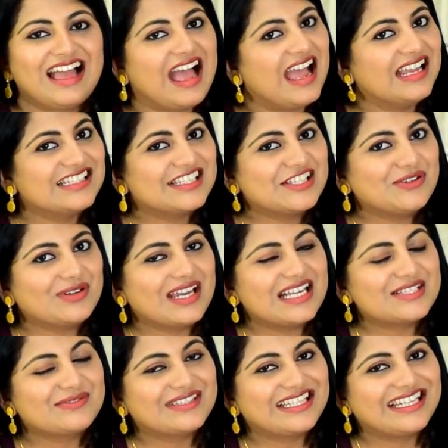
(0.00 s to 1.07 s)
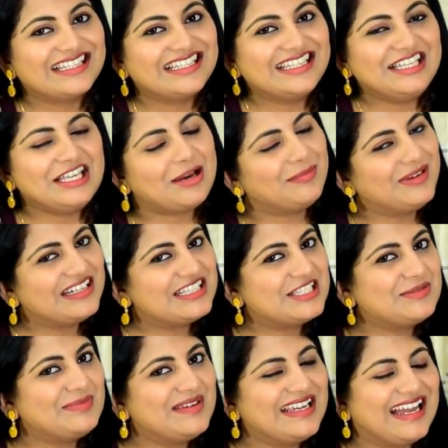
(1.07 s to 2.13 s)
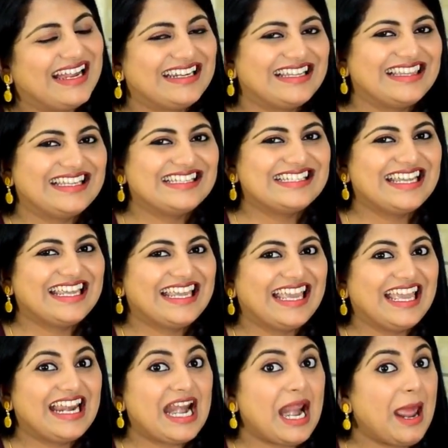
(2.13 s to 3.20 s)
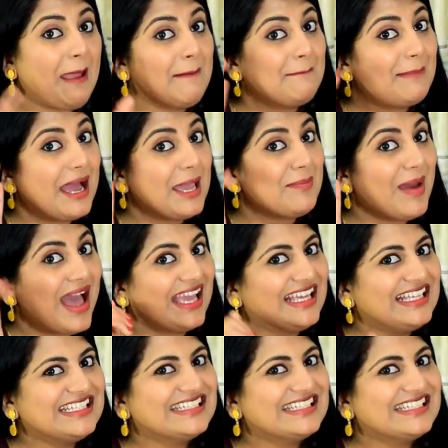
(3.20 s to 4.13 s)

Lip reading: I'll see you guys with another yummy recipe. Until then, take care. Bye bye.